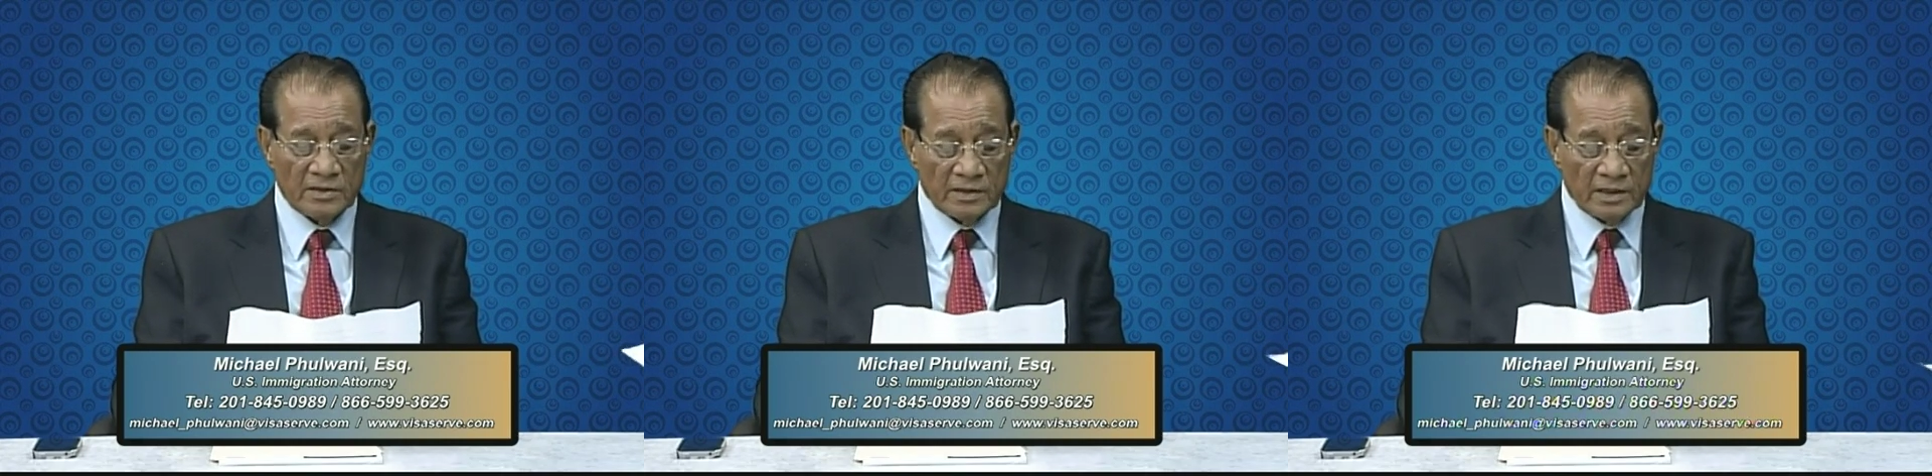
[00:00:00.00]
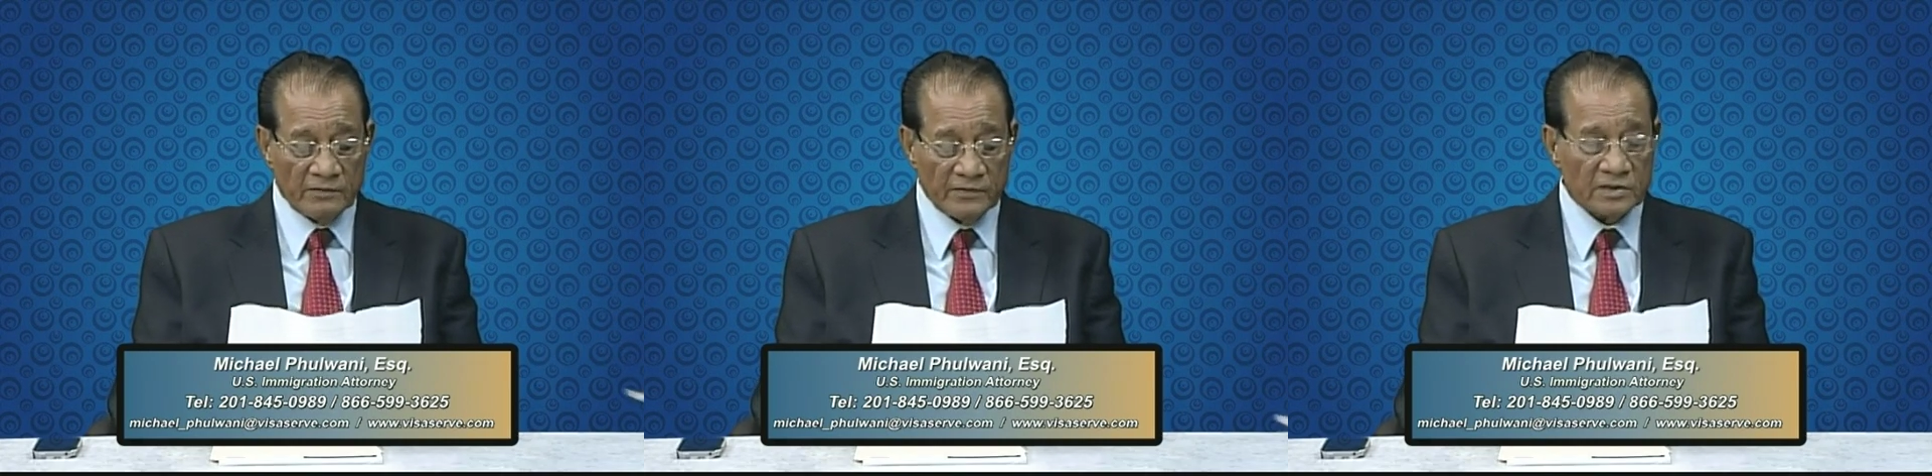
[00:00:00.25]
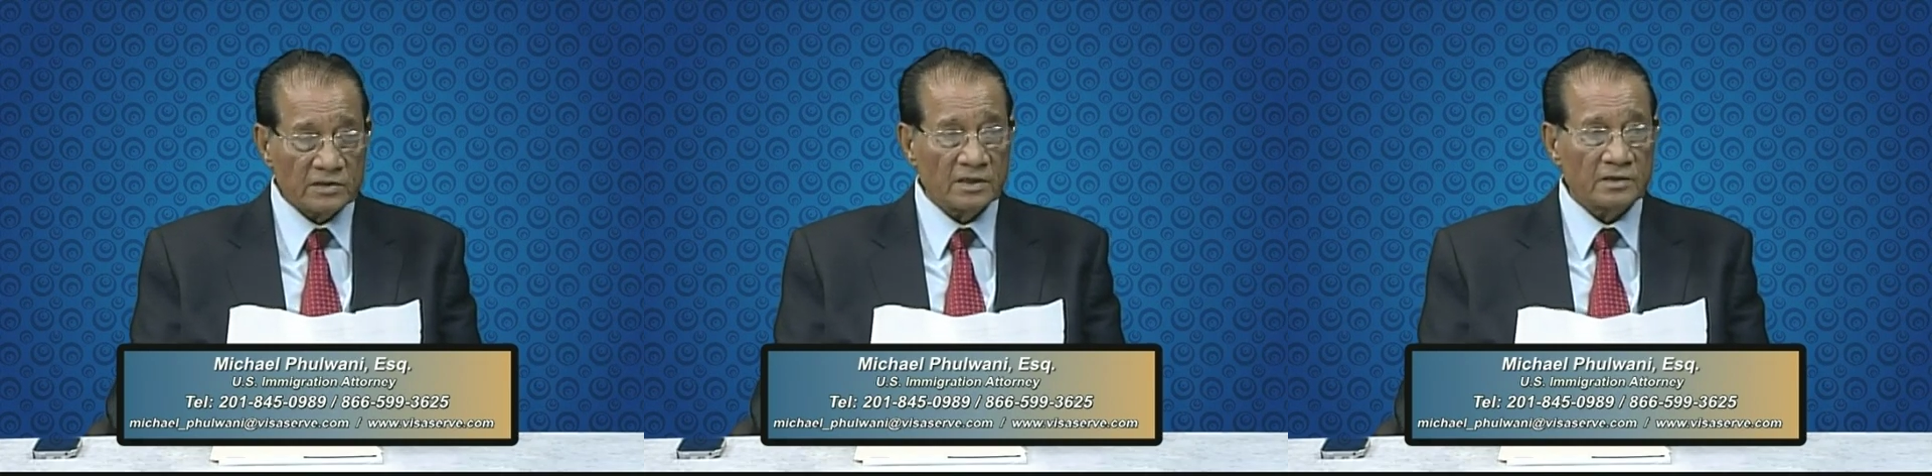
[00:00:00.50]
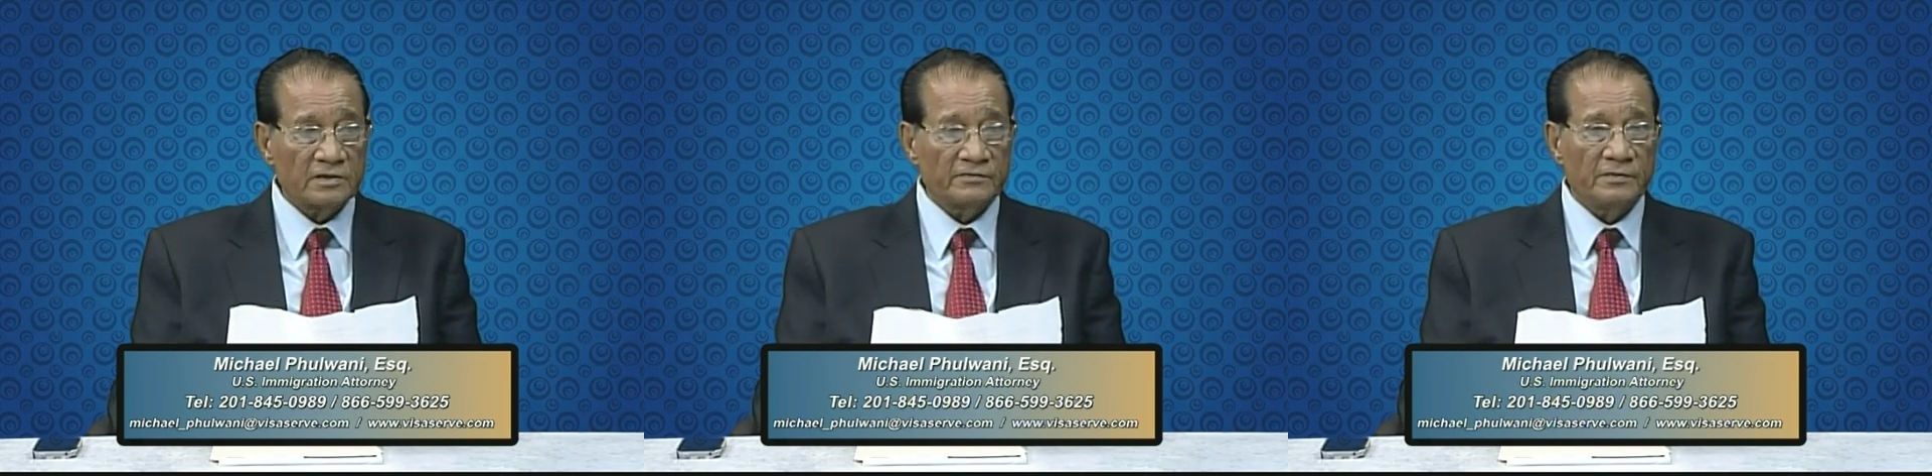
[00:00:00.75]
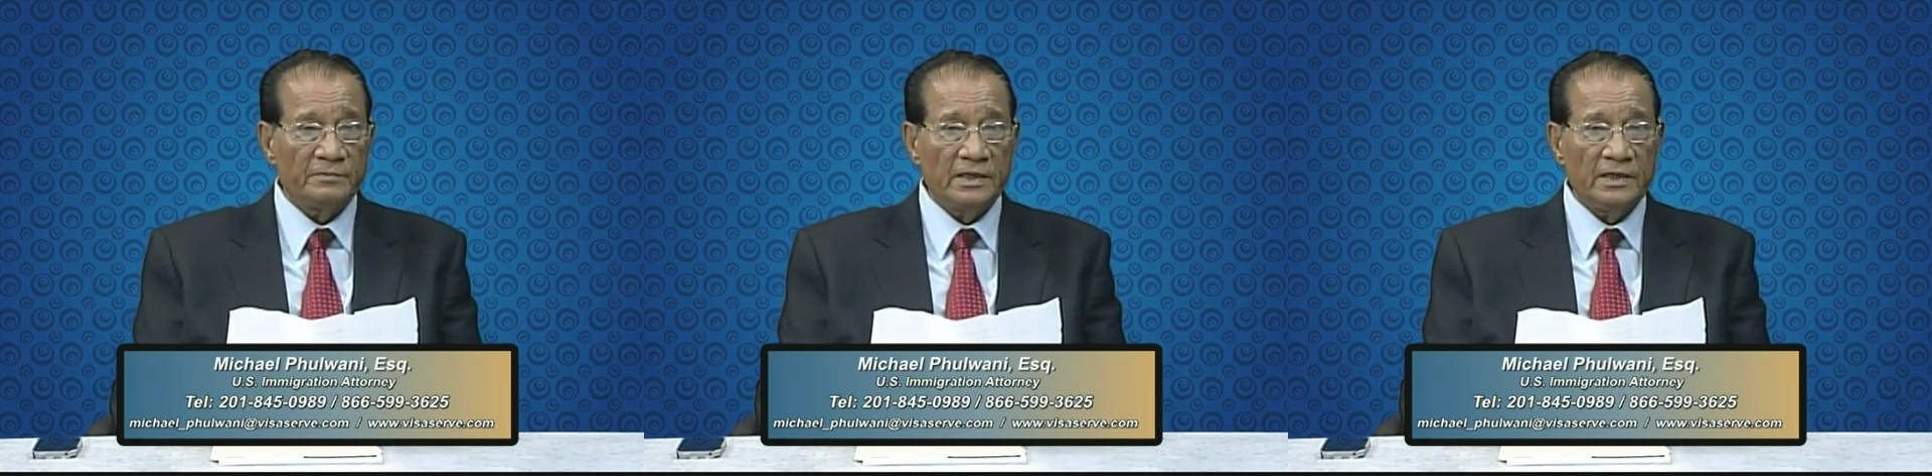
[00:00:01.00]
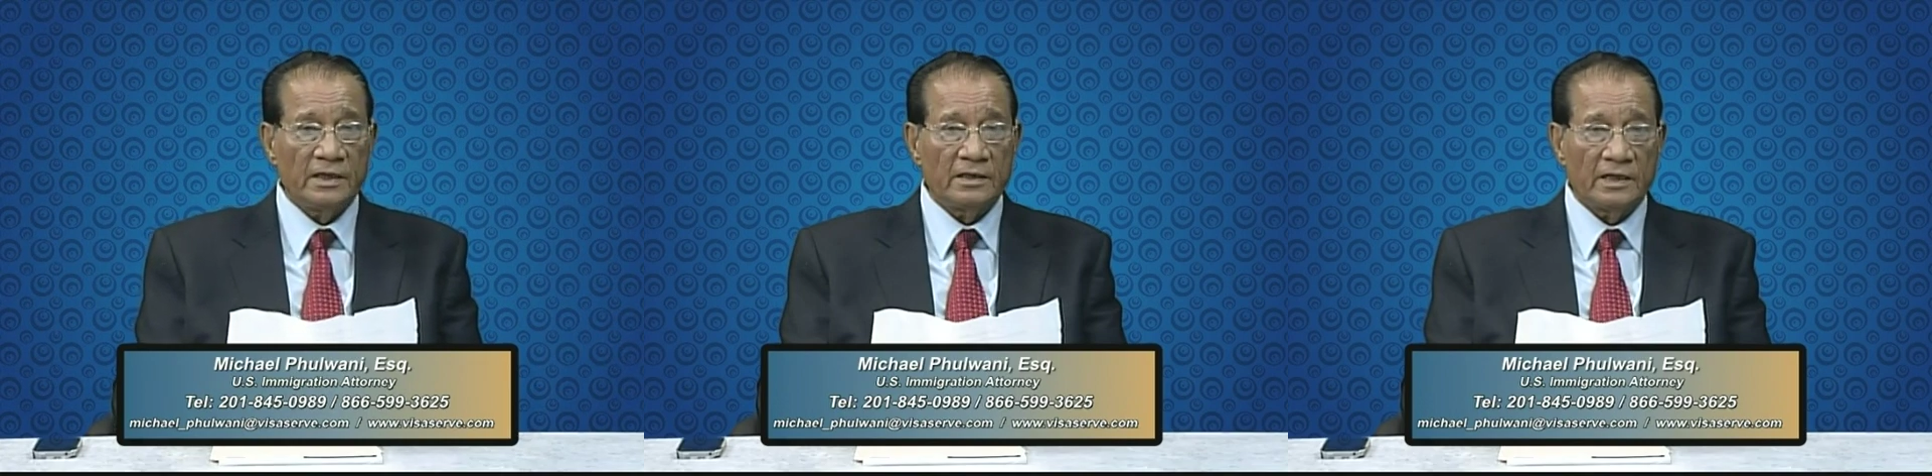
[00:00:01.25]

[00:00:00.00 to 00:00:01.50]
investors of $1 million